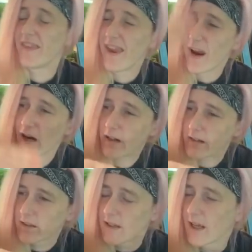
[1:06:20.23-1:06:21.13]
there,
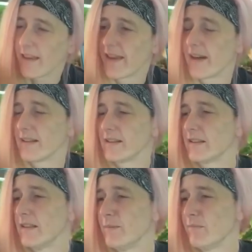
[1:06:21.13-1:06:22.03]
and then I can
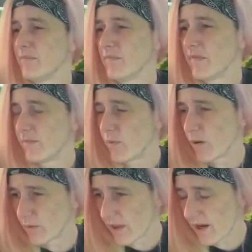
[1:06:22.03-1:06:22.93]
sleep
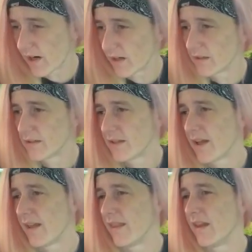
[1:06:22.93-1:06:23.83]
while we're there,
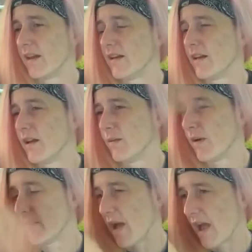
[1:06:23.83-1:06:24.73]
and then on the
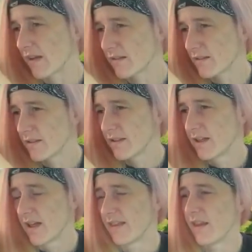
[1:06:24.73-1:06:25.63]
way back,
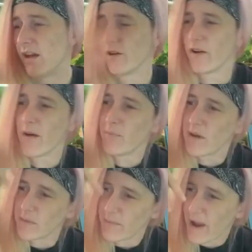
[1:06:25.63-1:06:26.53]
and then I'll grab
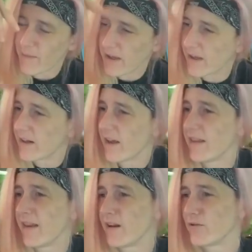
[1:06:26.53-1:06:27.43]
baby Batman,
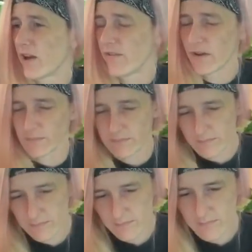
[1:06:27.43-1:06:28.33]
and then I'll drive home.
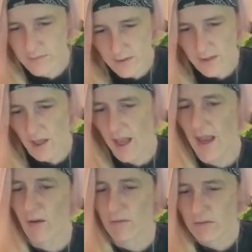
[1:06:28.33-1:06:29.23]

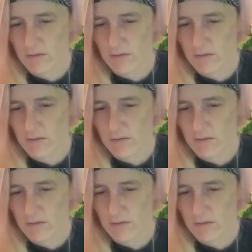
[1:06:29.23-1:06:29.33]
Ow!